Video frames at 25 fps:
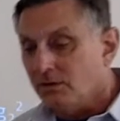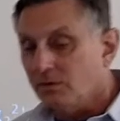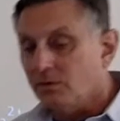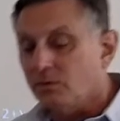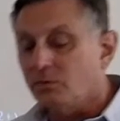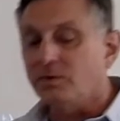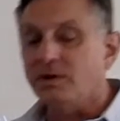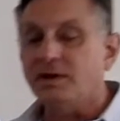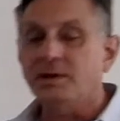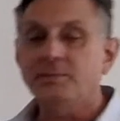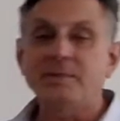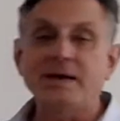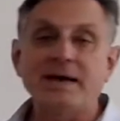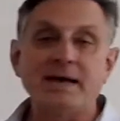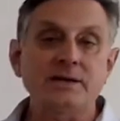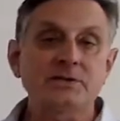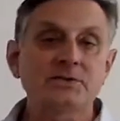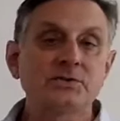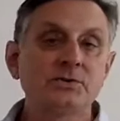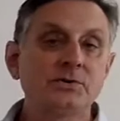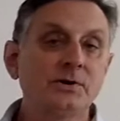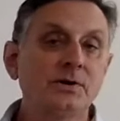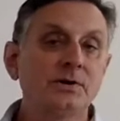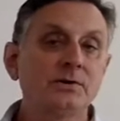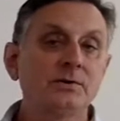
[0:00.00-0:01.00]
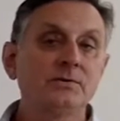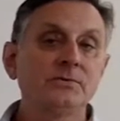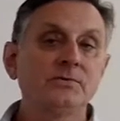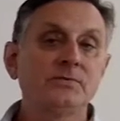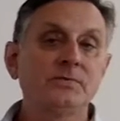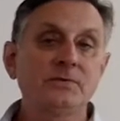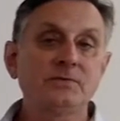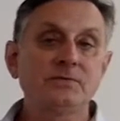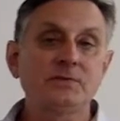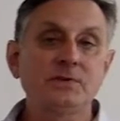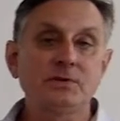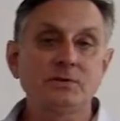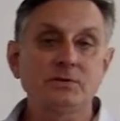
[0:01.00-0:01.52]
way back
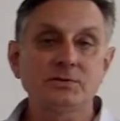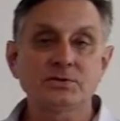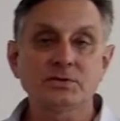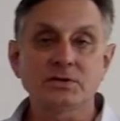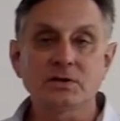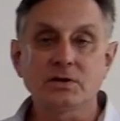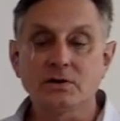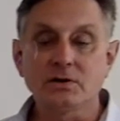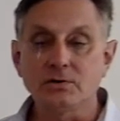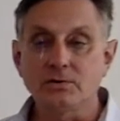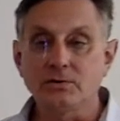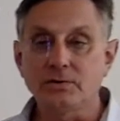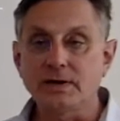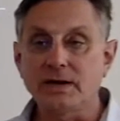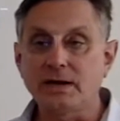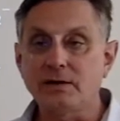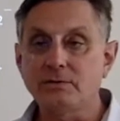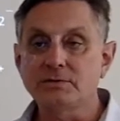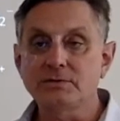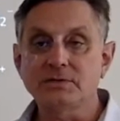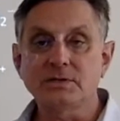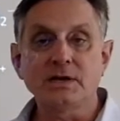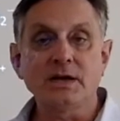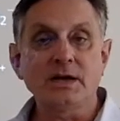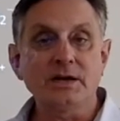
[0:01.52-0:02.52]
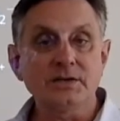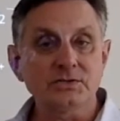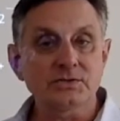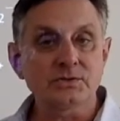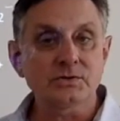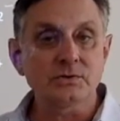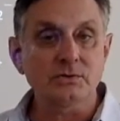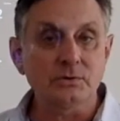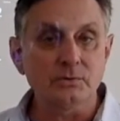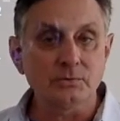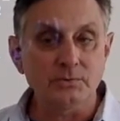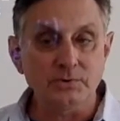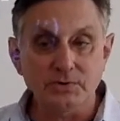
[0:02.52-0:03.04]
250 years ago when I was in high
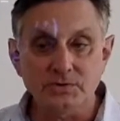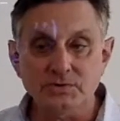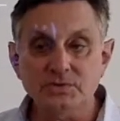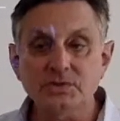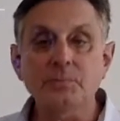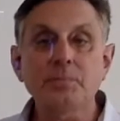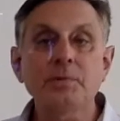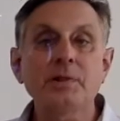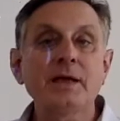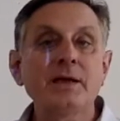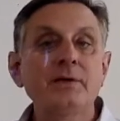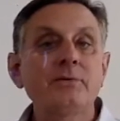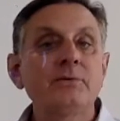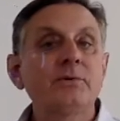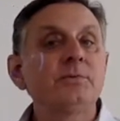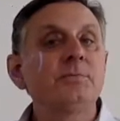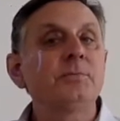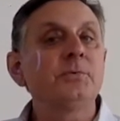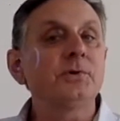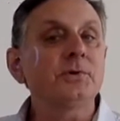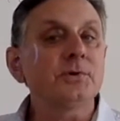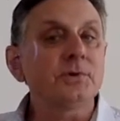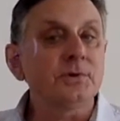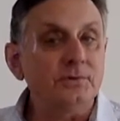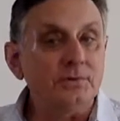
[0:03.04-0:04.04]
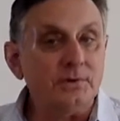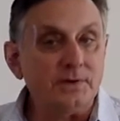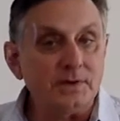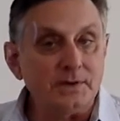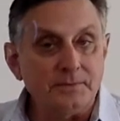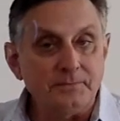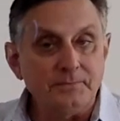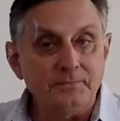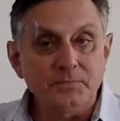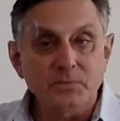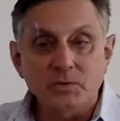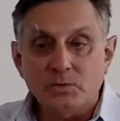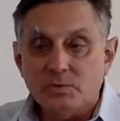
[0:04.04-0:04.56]
school, we used to play with mercury.
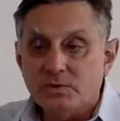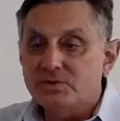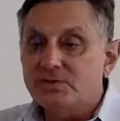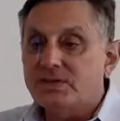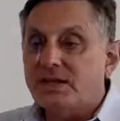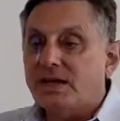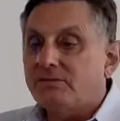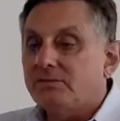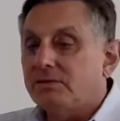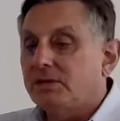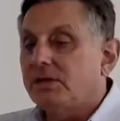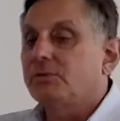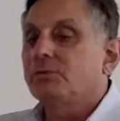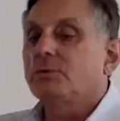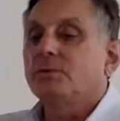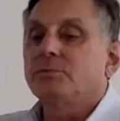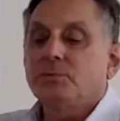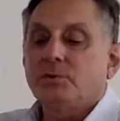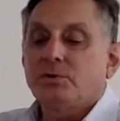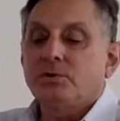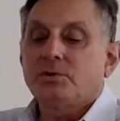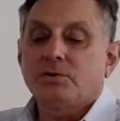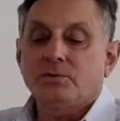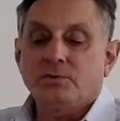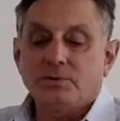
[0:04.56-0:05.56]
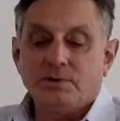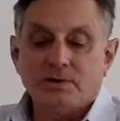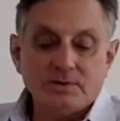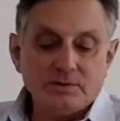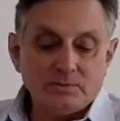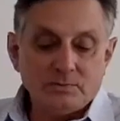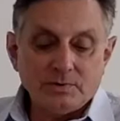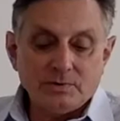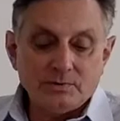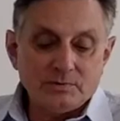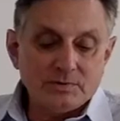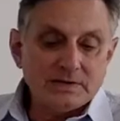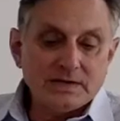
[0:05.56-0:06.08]
We used to have liquid mercury that
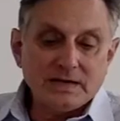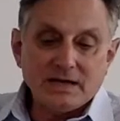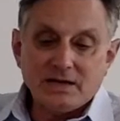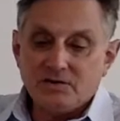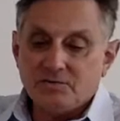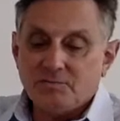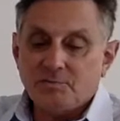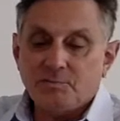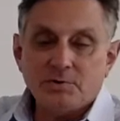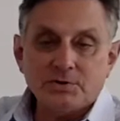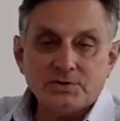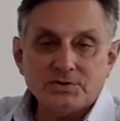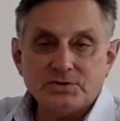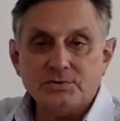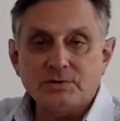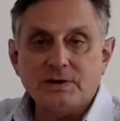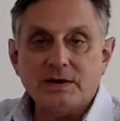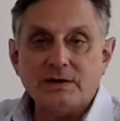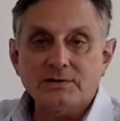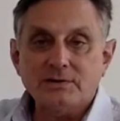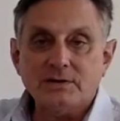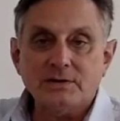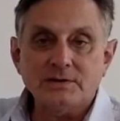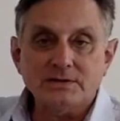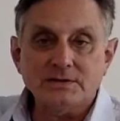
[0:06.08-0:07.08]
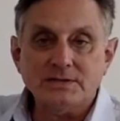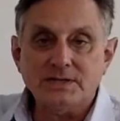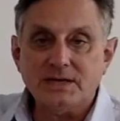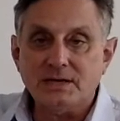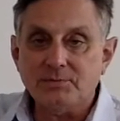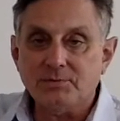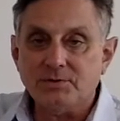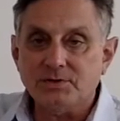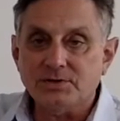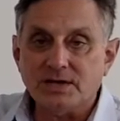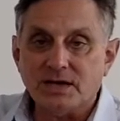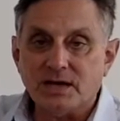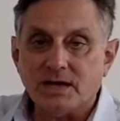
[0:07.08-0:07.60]
we would kind of push around on the
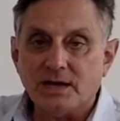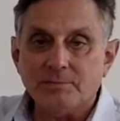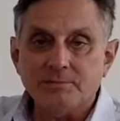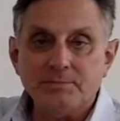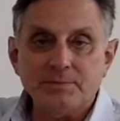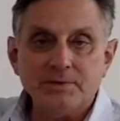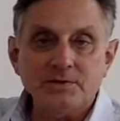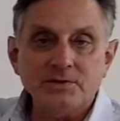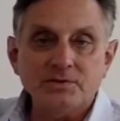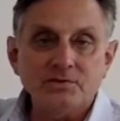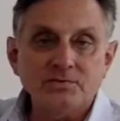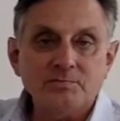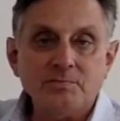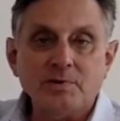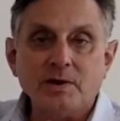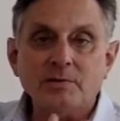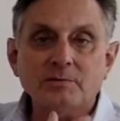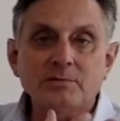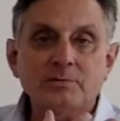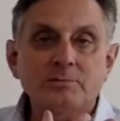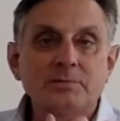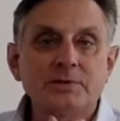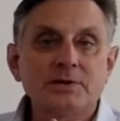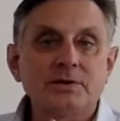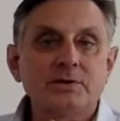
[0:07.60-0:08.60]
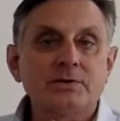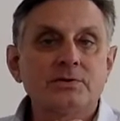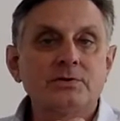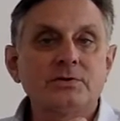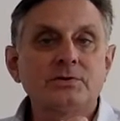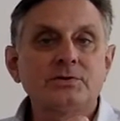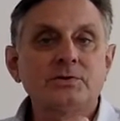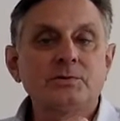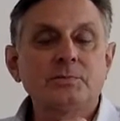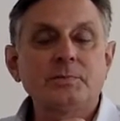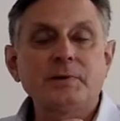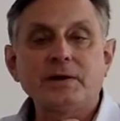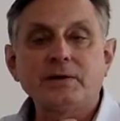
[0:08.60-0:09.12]
tabletop, and you've probably heard
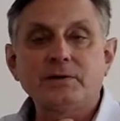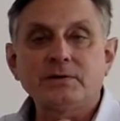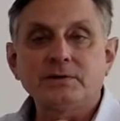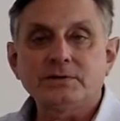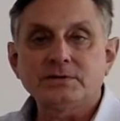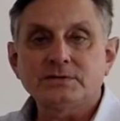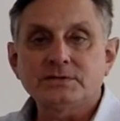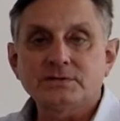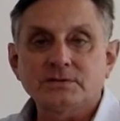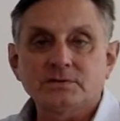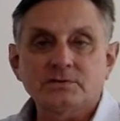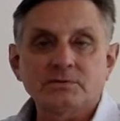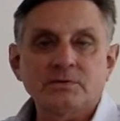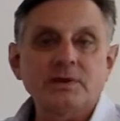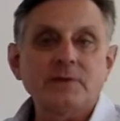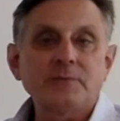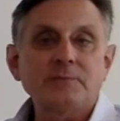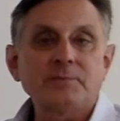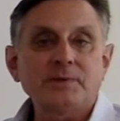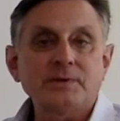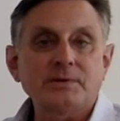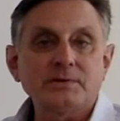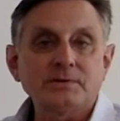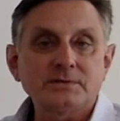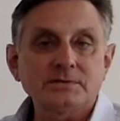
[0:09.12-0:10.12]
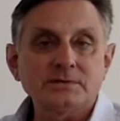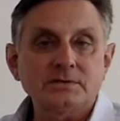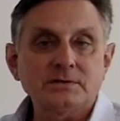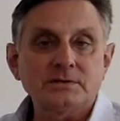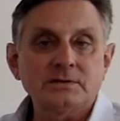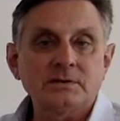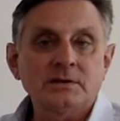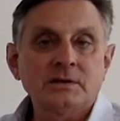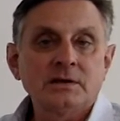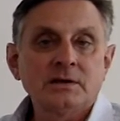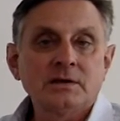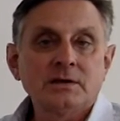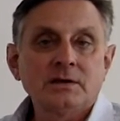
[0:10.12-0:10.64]
your parents and grandparents and
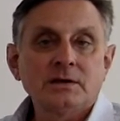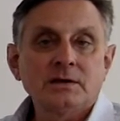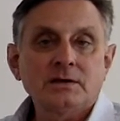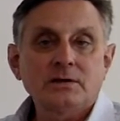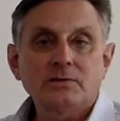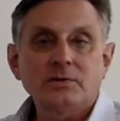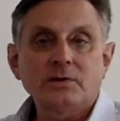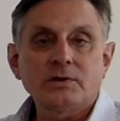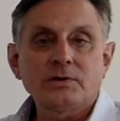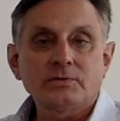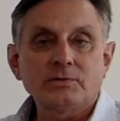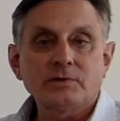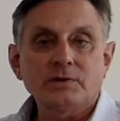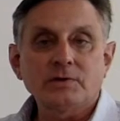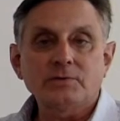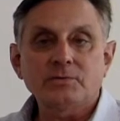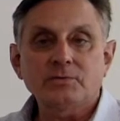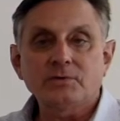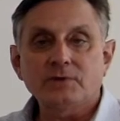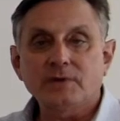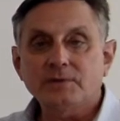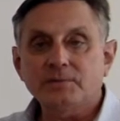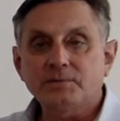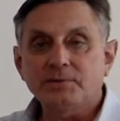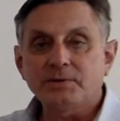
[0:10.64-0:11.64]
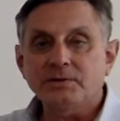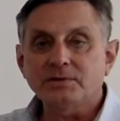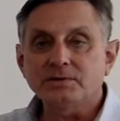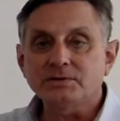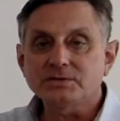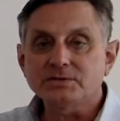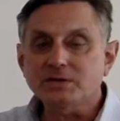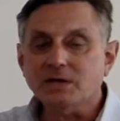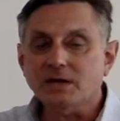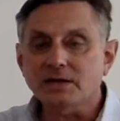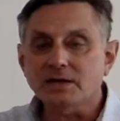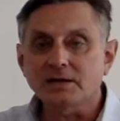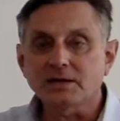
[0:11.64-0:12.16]
great-great-grandparents
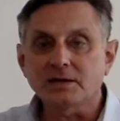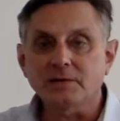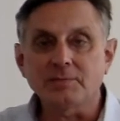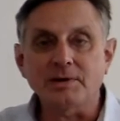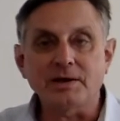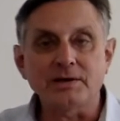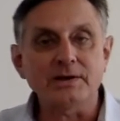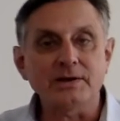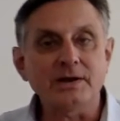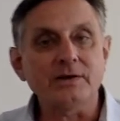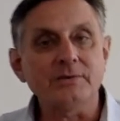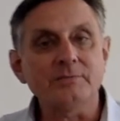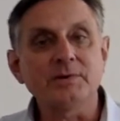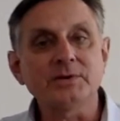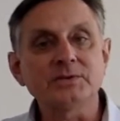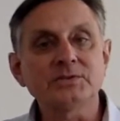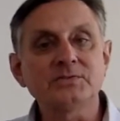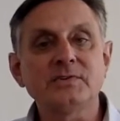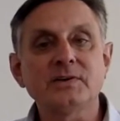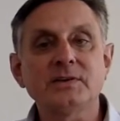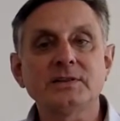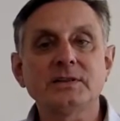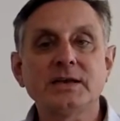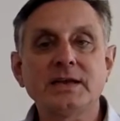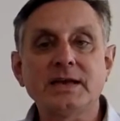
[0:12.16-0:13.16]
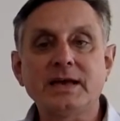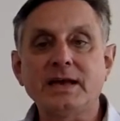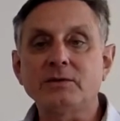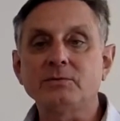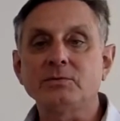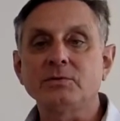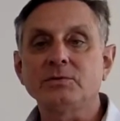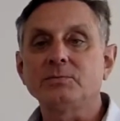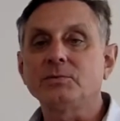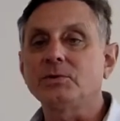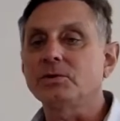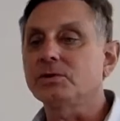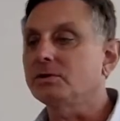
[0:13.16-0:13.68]
talking about how much fun they had
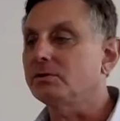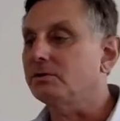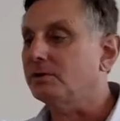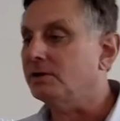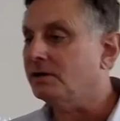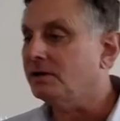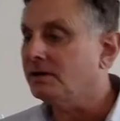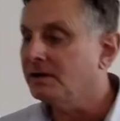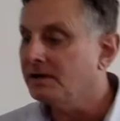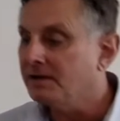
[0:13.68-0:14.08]
with mercury.